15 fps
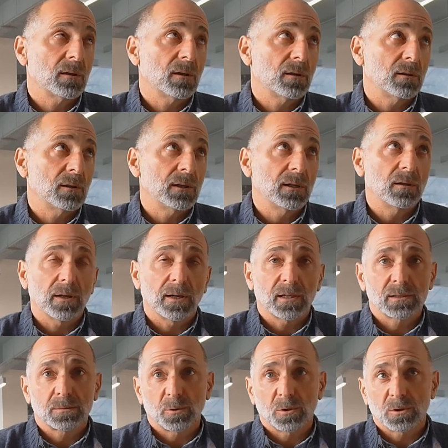legal
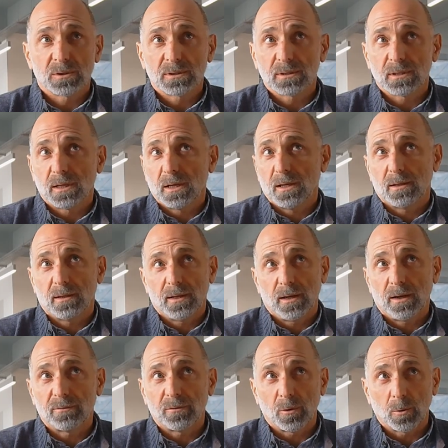experts that
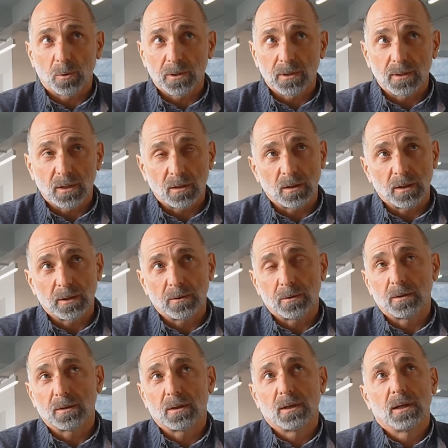have already
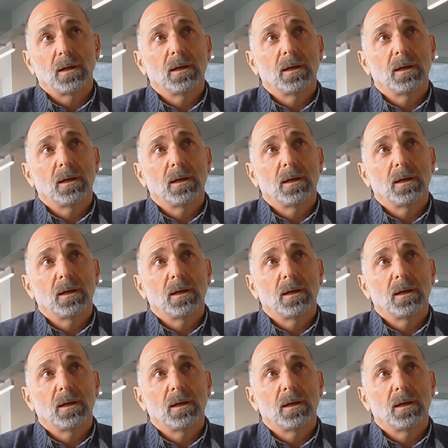declared